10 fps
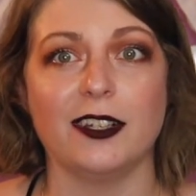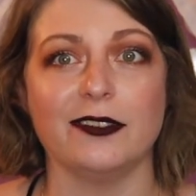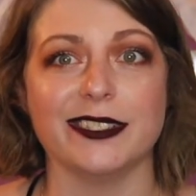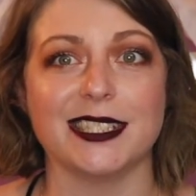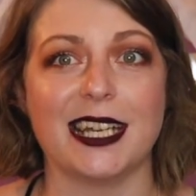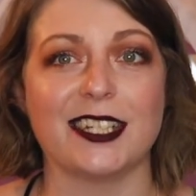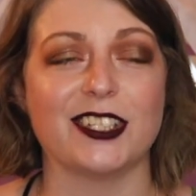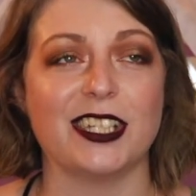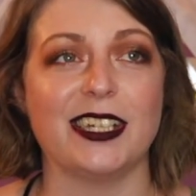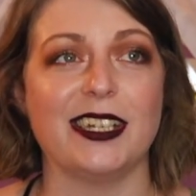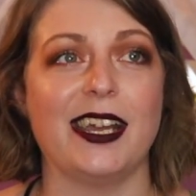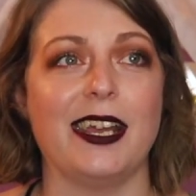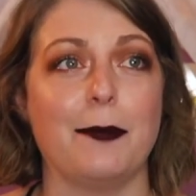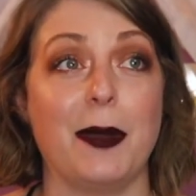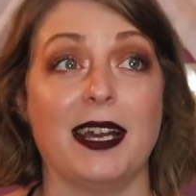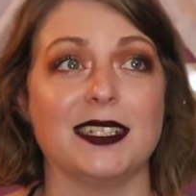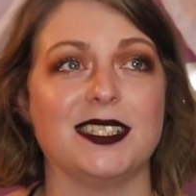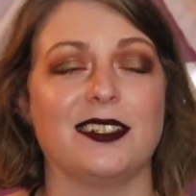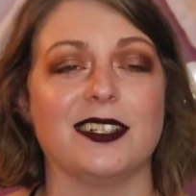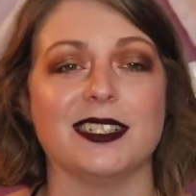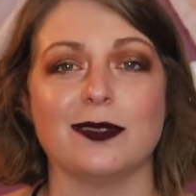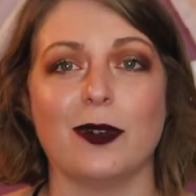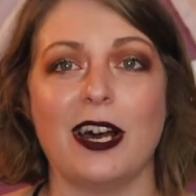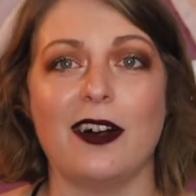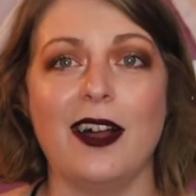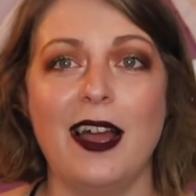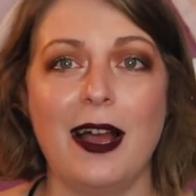He was actually a pastor as well,